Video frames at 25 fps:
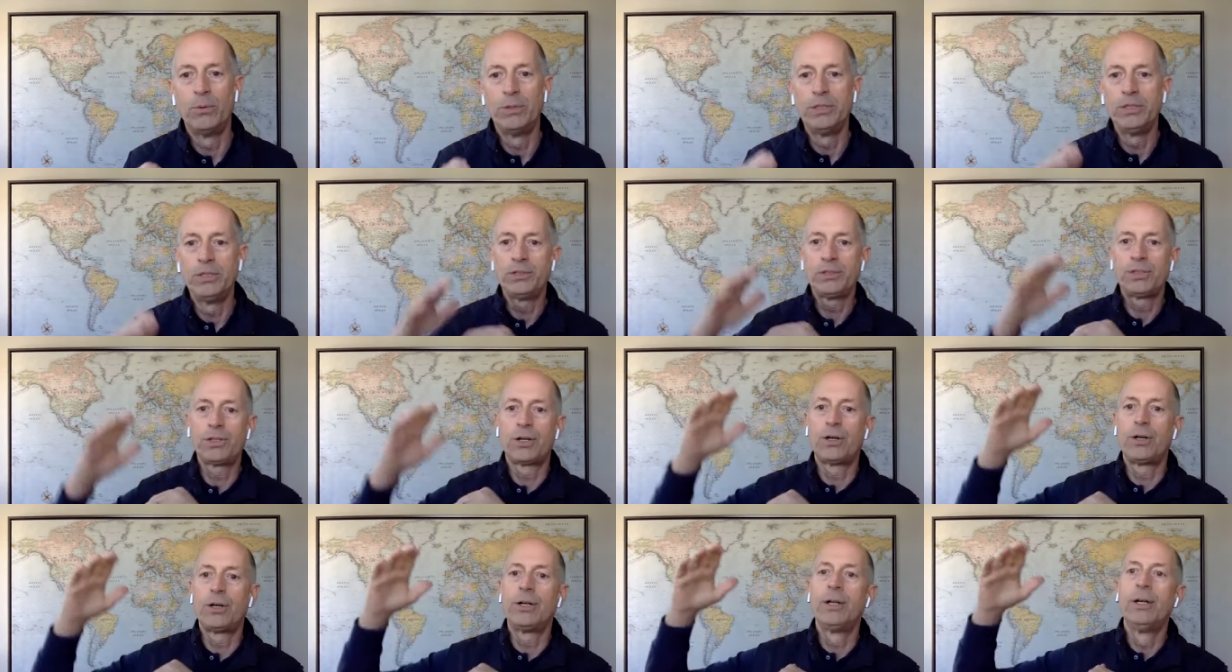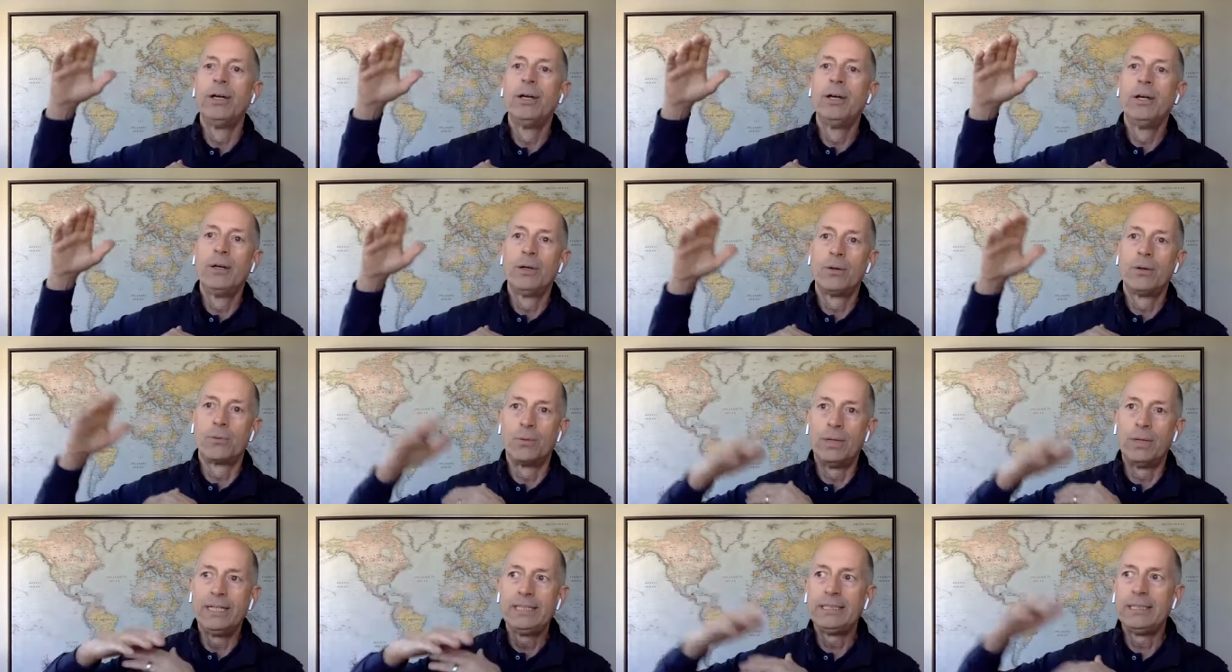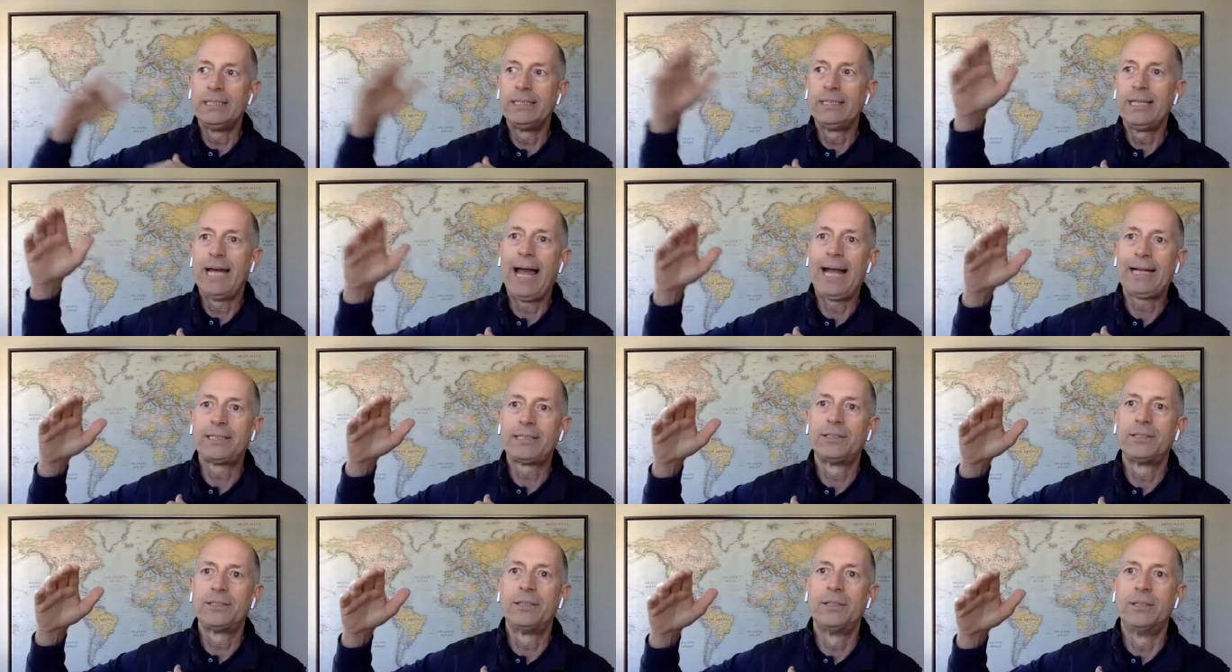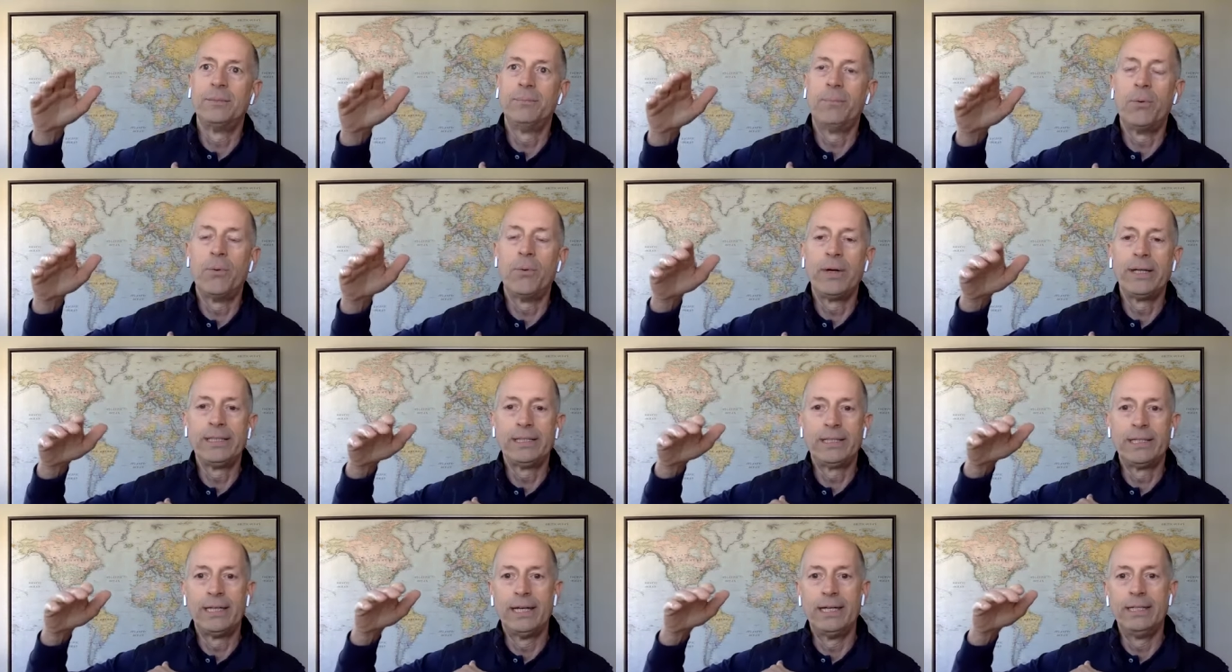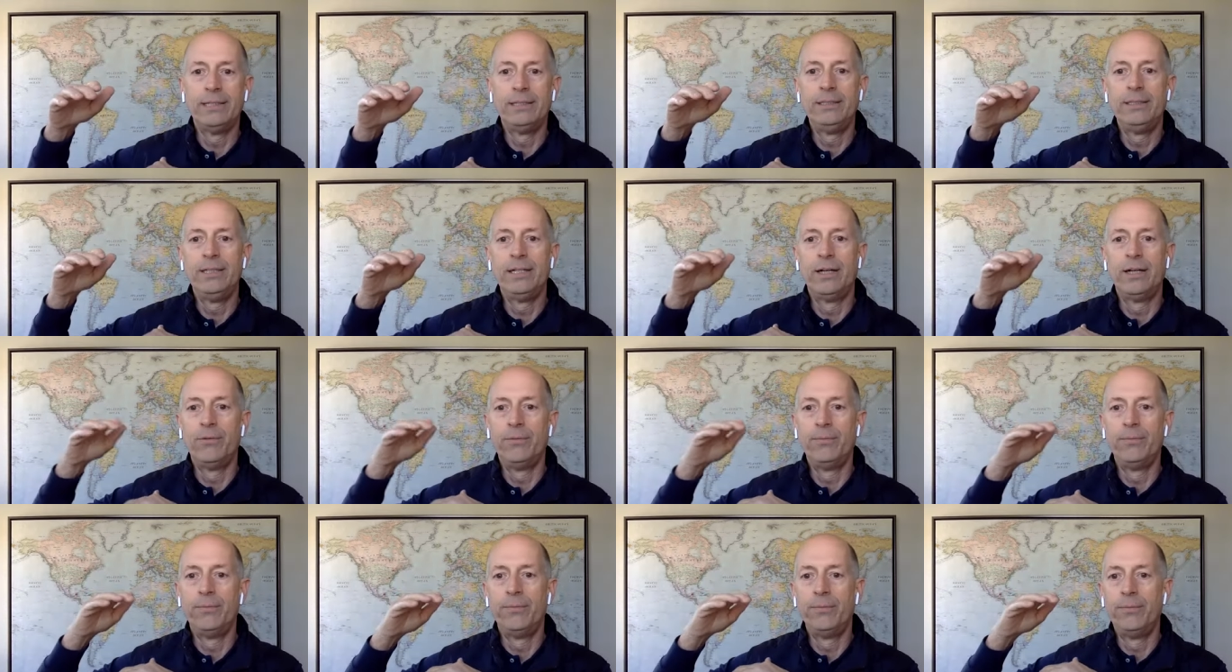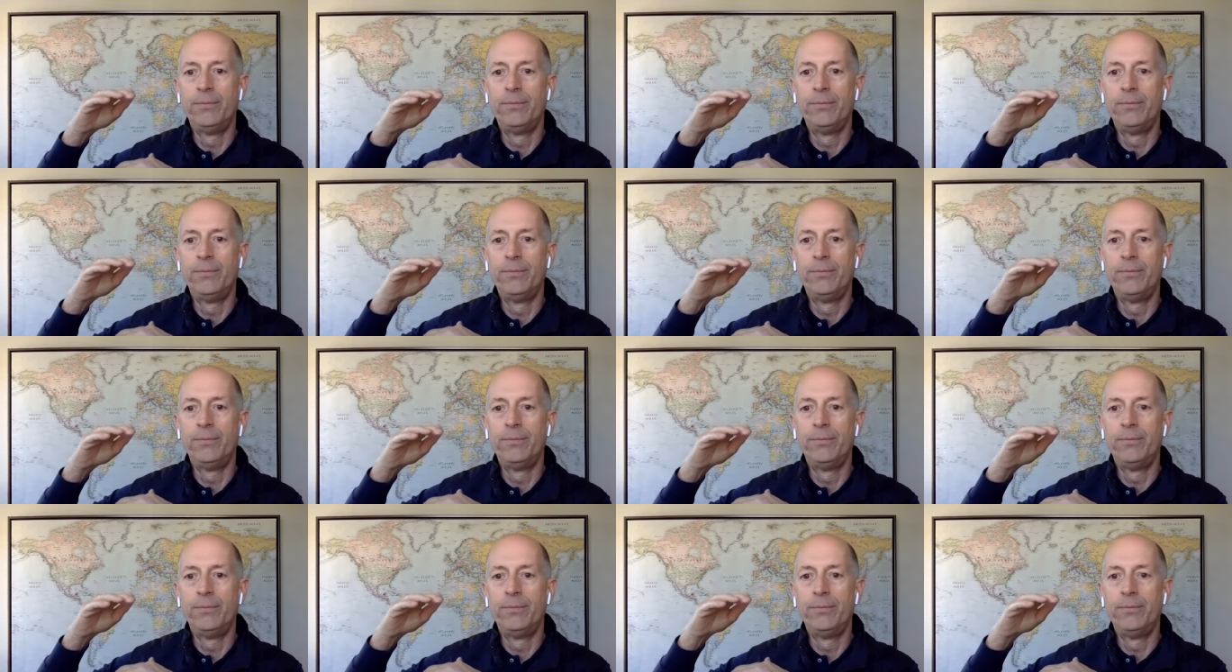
When you start raising taxes to the point that, you know,